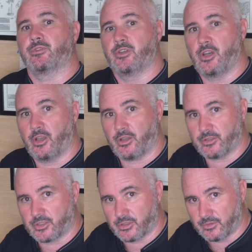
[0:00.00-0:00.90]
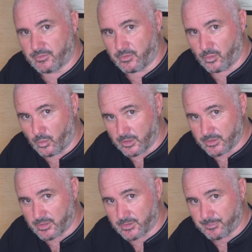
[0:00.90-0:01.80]
lurch
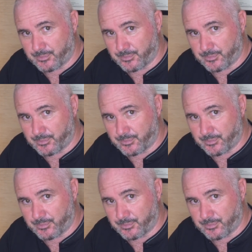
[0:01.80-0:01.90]
forwards,